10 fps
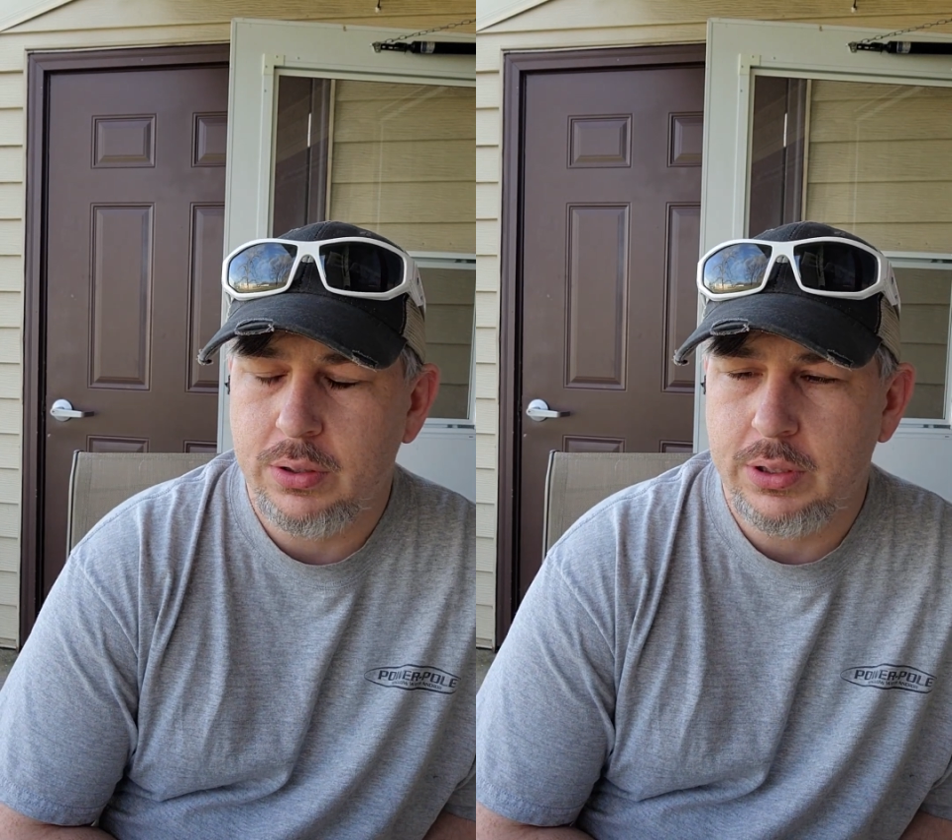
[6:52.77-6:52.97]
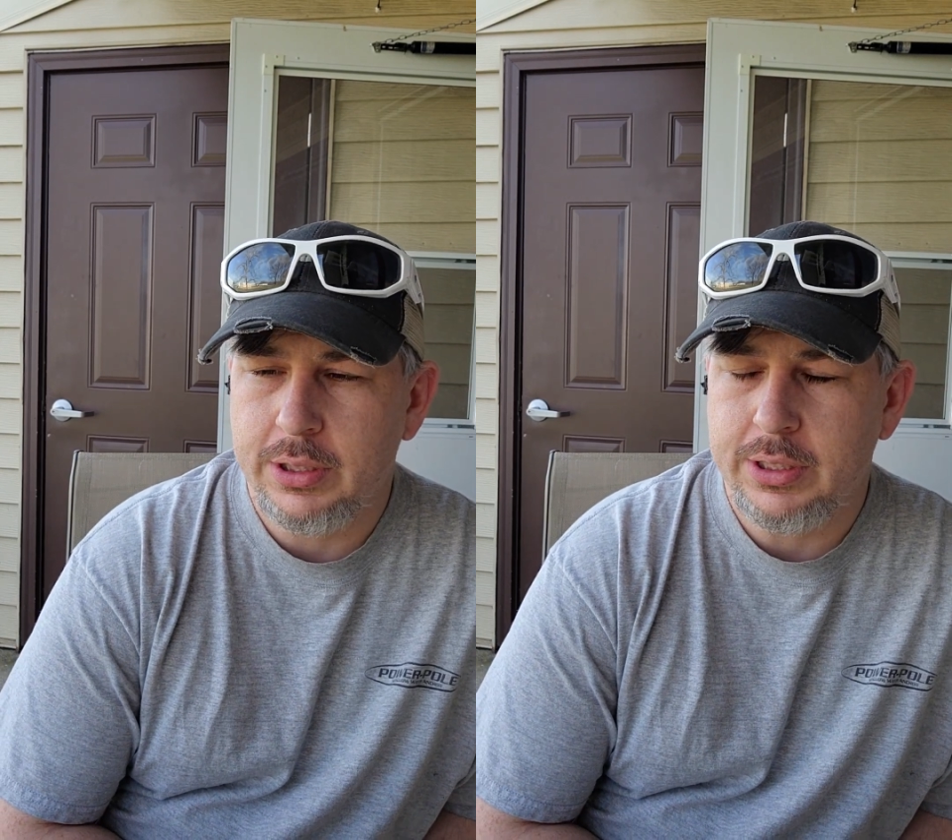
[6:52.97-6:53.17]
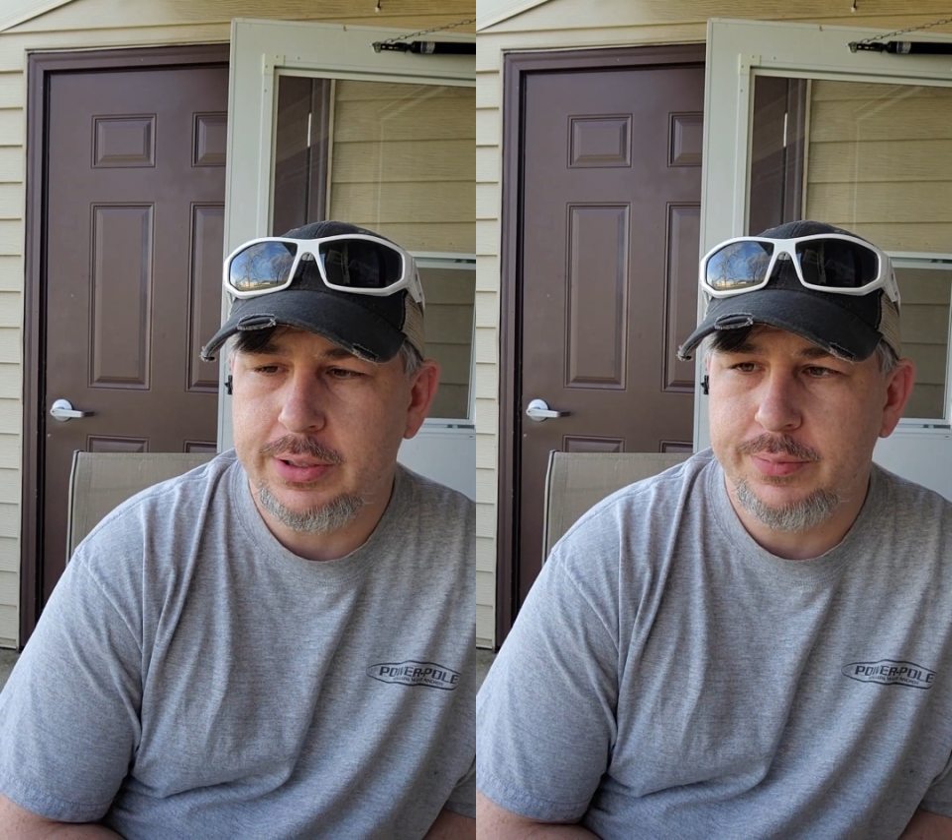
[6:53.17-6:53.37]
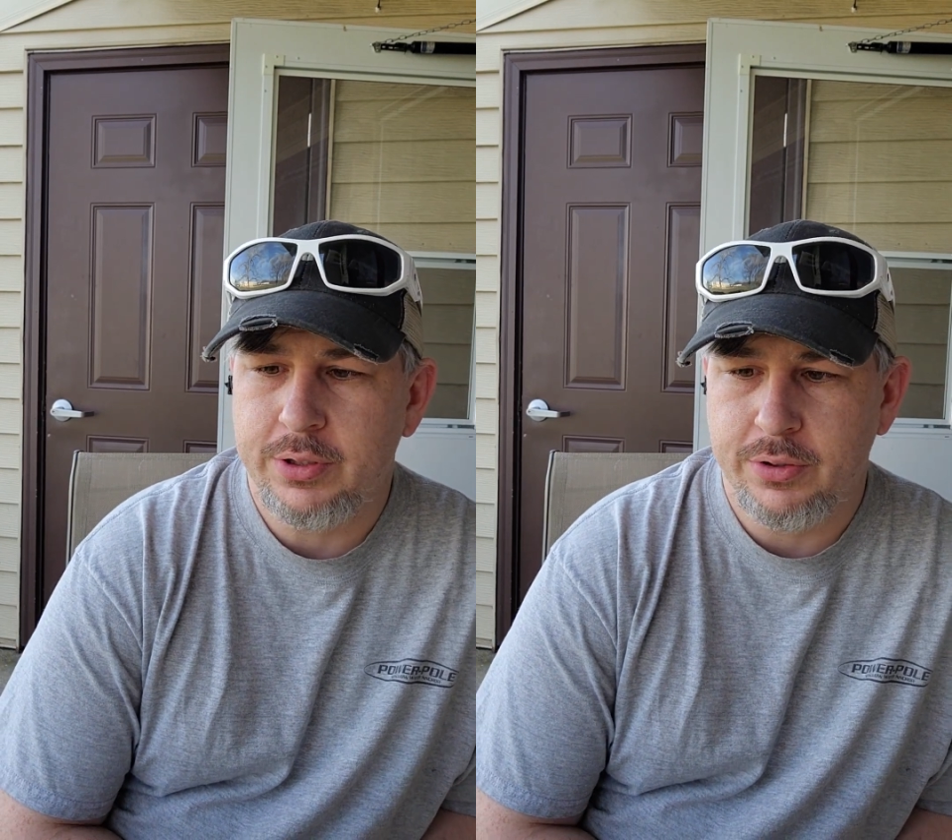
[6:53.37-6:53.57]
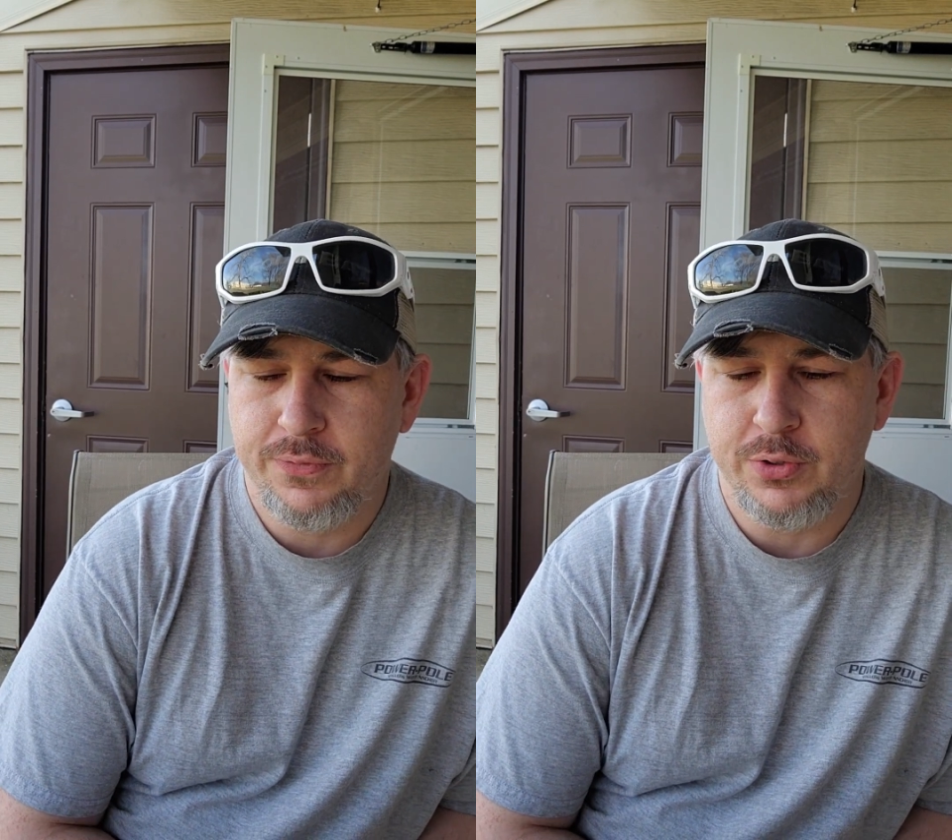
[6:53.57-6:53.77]
the
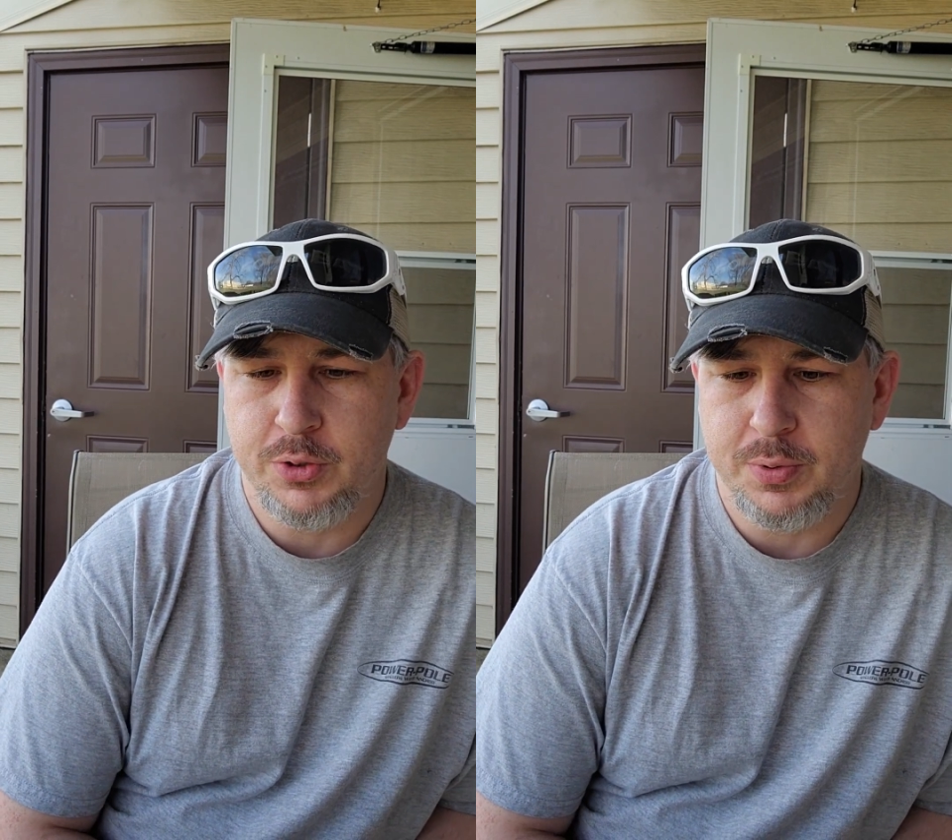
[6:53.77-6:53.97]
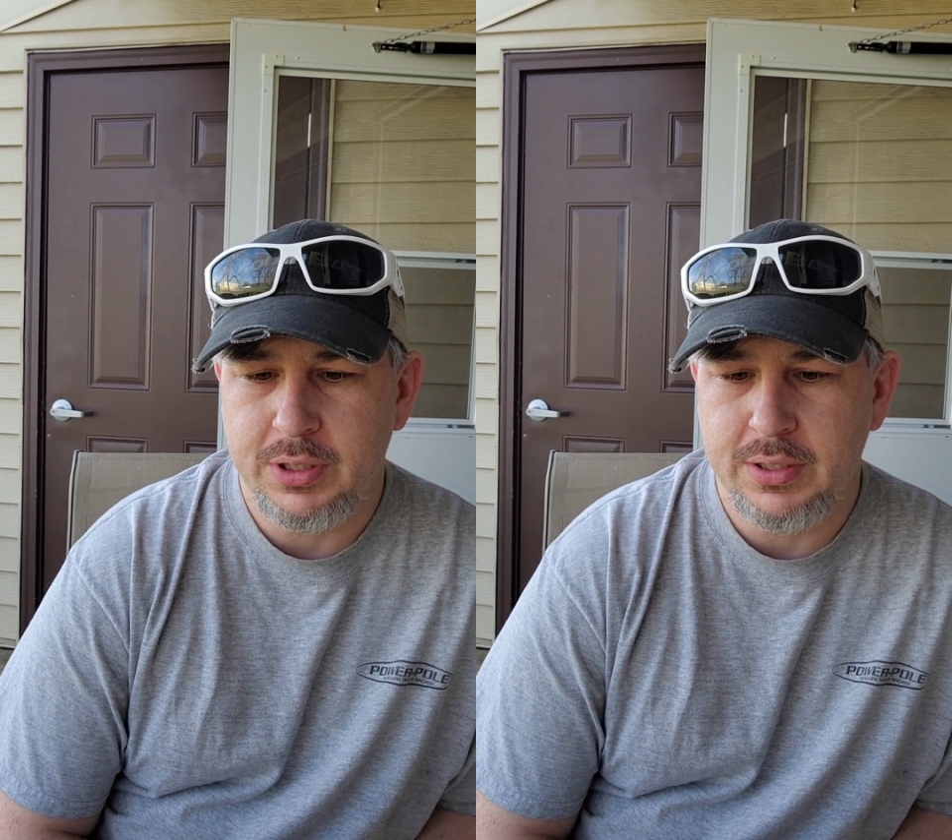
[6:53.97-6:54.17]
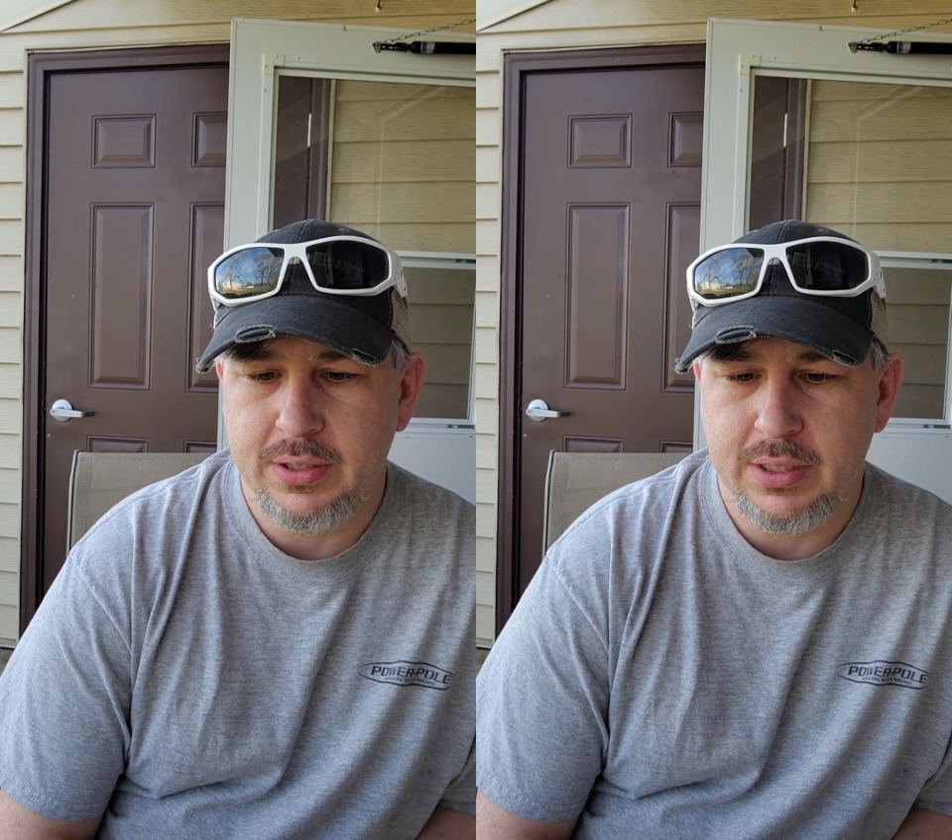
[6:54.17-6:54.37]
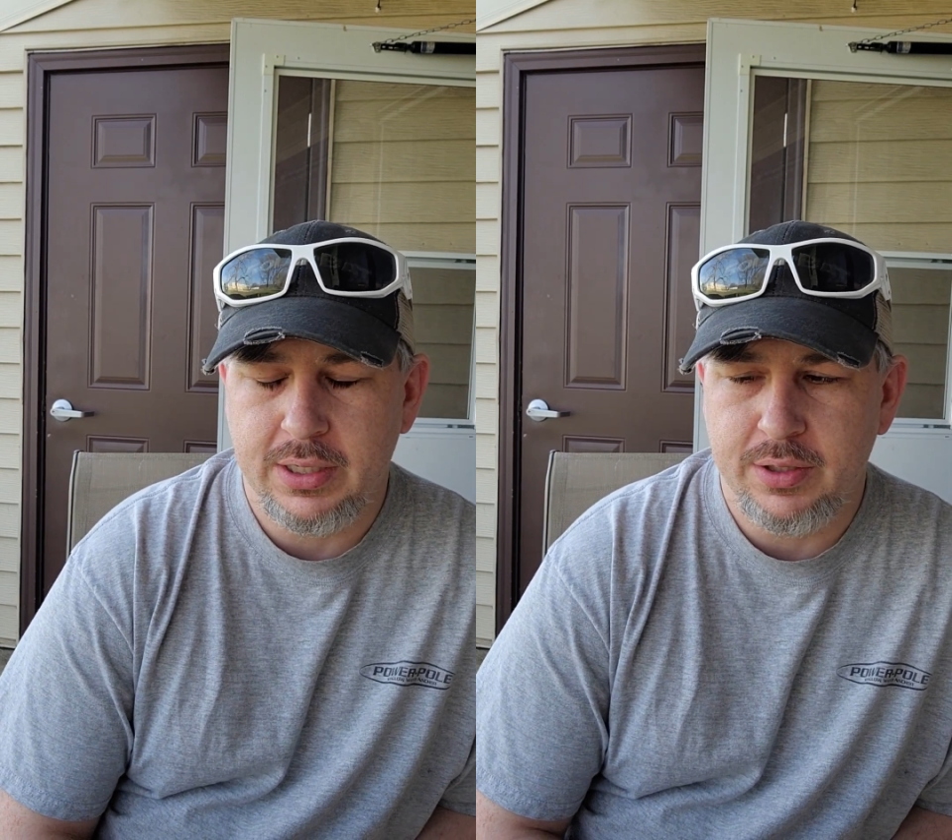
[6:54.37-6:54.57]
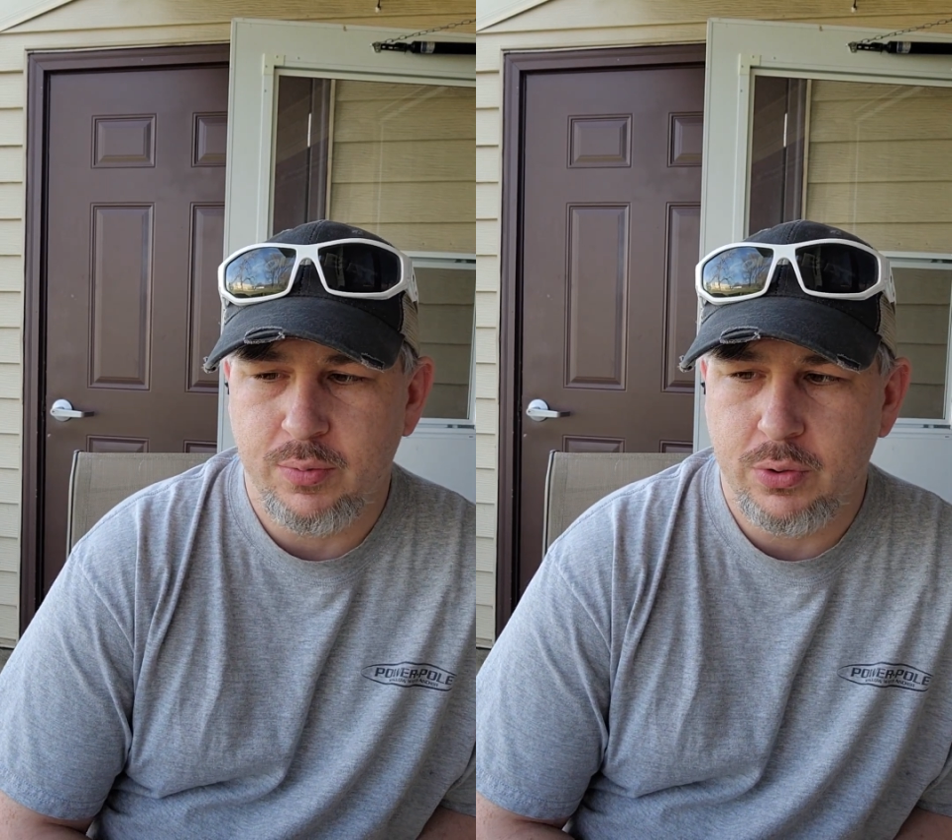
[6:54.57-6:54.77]
other first place guy
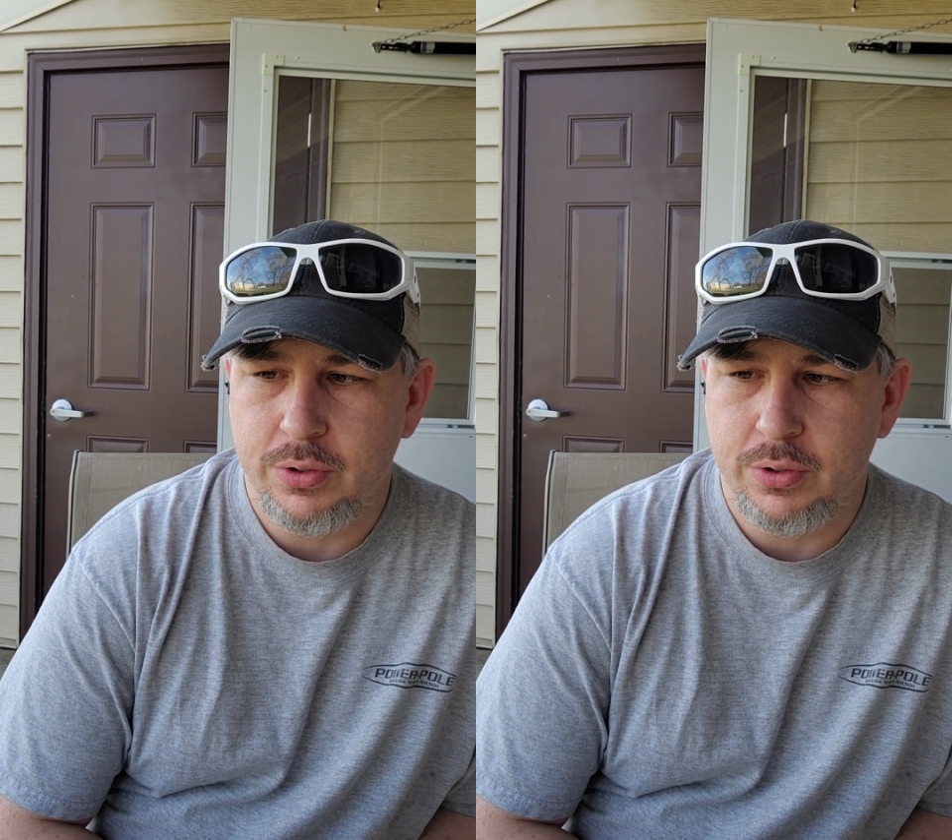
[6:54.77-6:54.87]
on the boater